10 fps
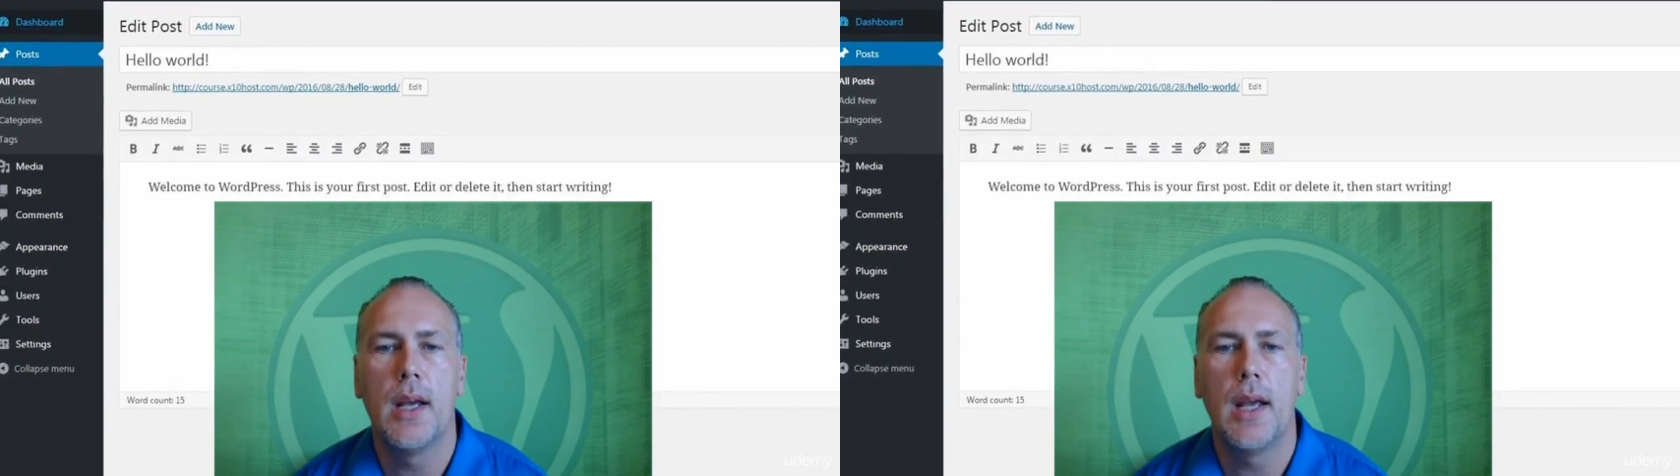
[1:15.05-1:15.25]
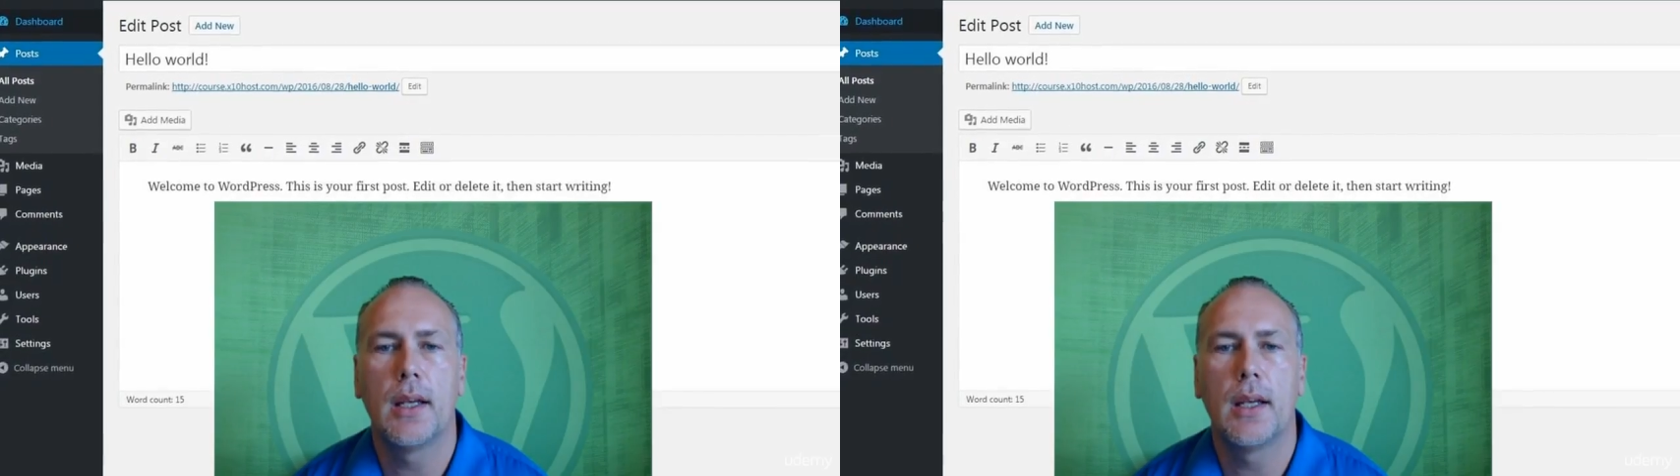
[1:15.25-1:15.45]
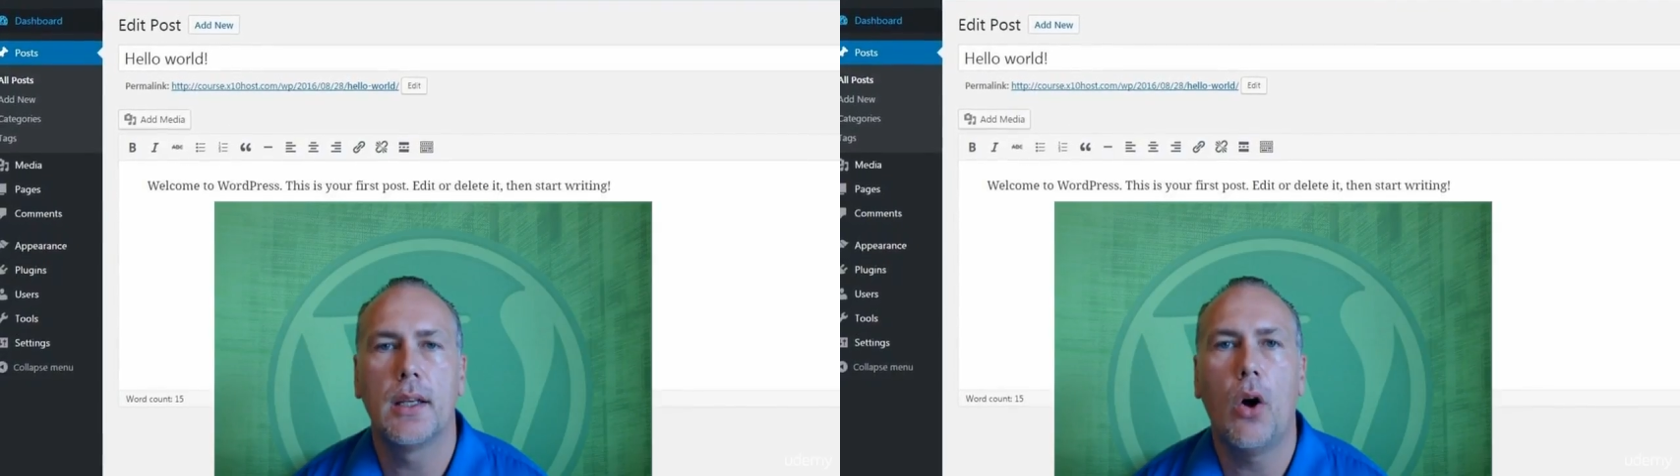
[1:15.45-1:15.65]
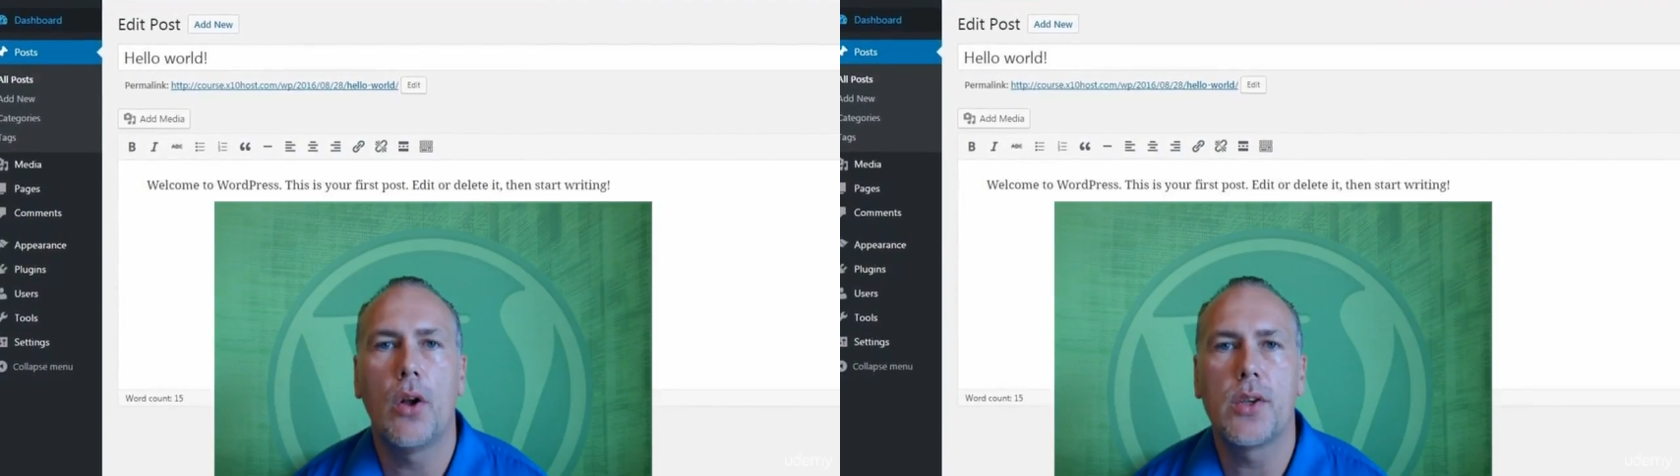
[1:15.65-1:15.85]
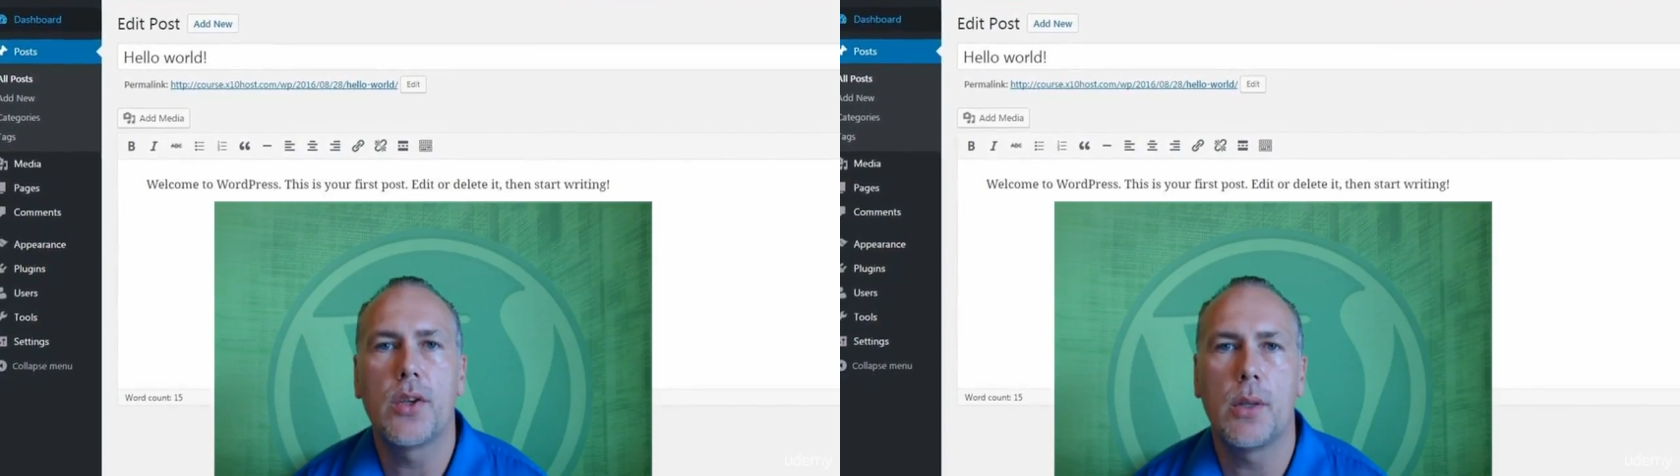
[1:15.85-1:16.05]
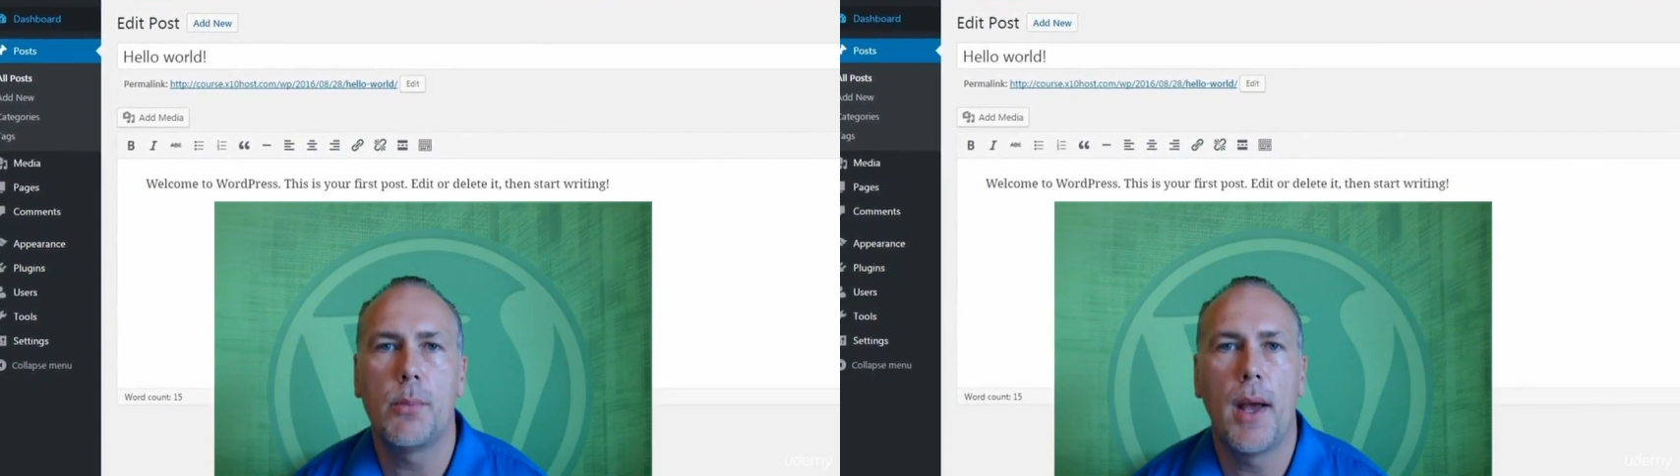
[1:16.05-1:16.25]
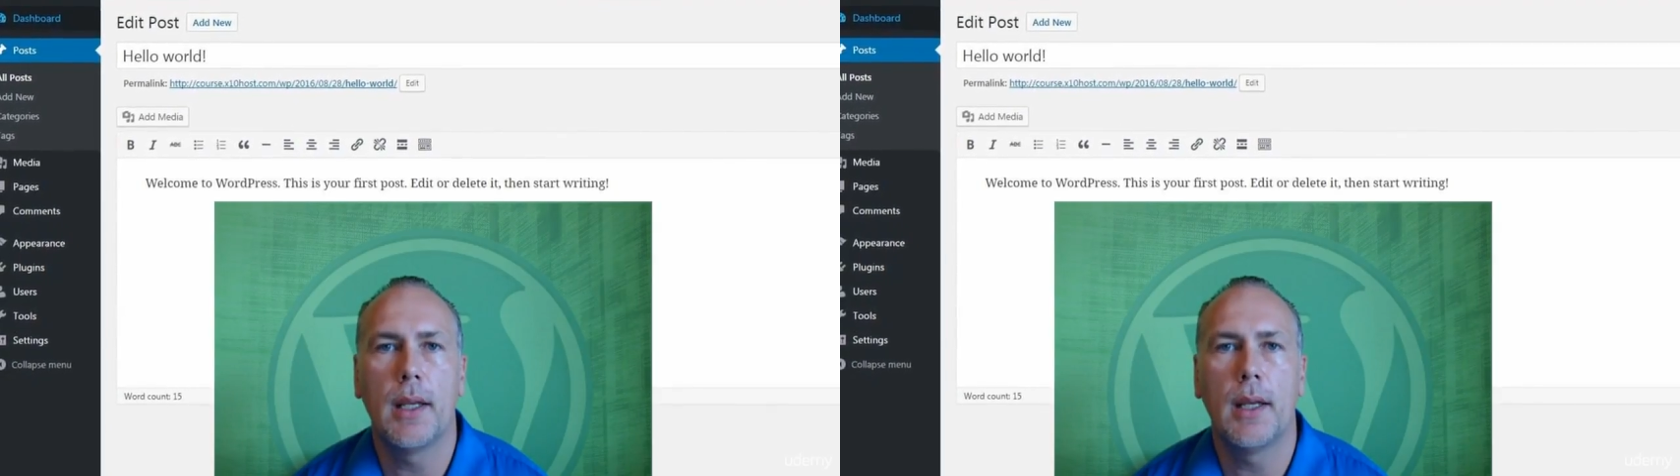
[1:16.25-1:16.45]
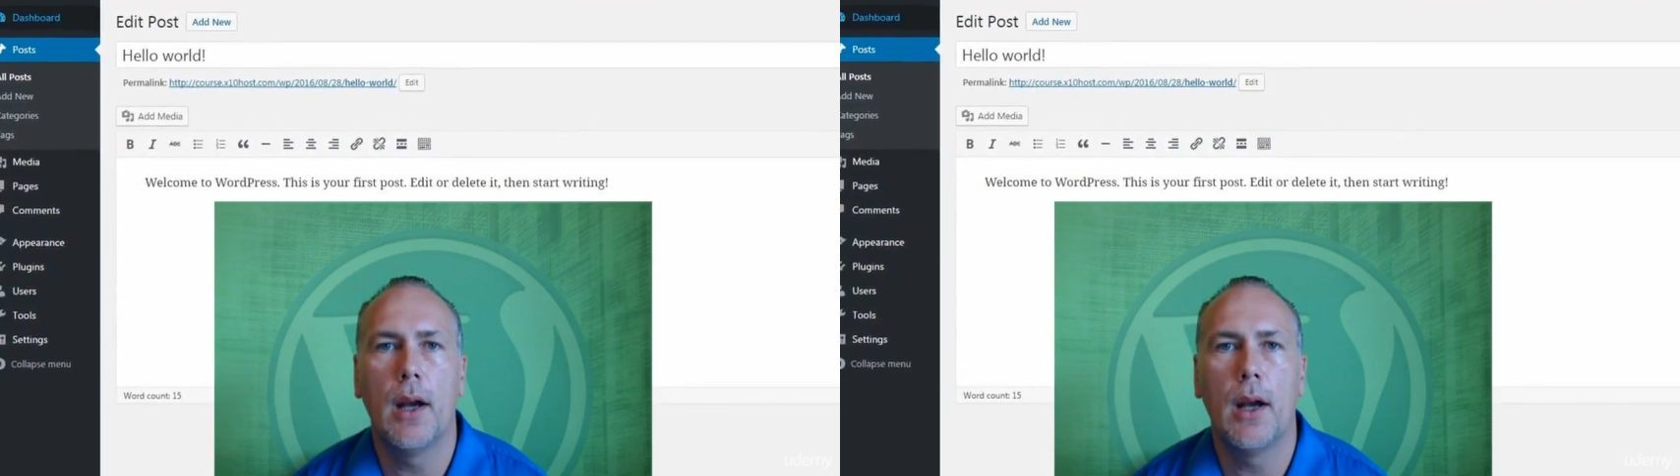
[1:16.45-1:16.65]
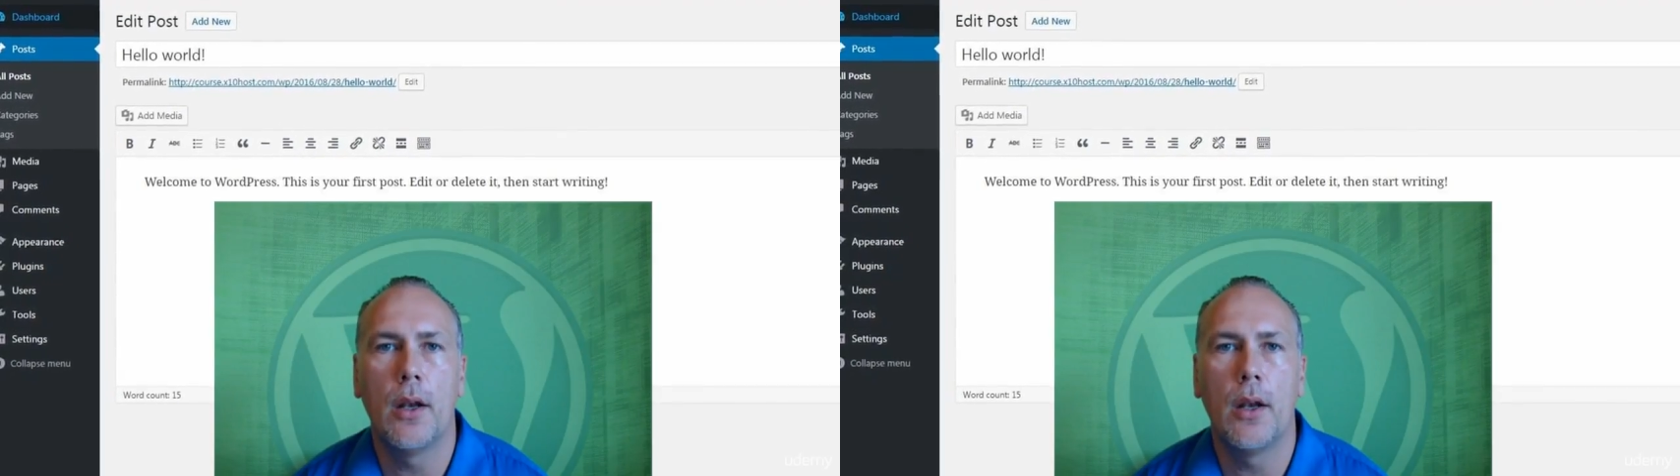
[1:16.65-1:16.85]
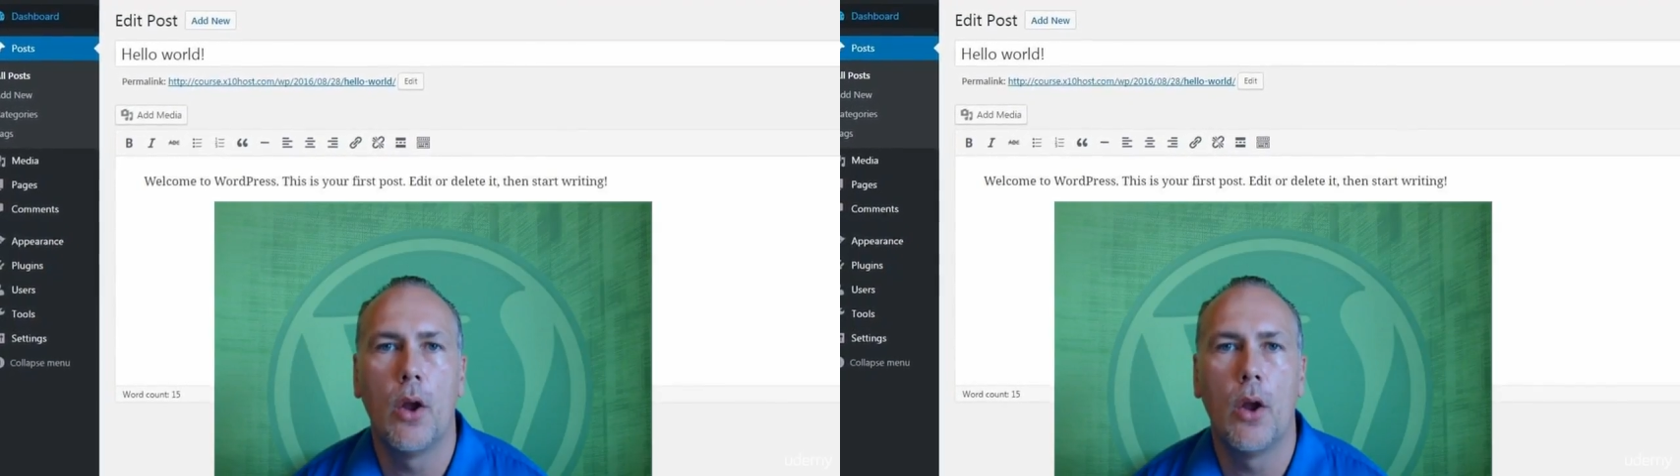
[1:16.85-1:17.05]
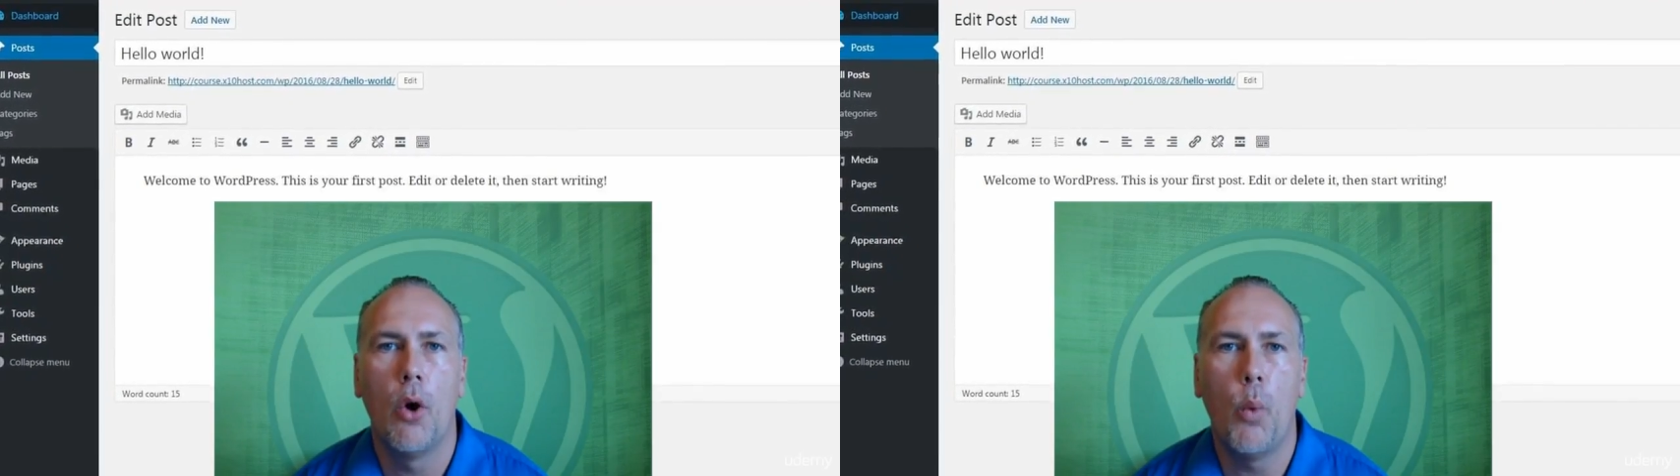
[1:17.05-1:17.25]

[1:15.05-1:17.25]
and also depending on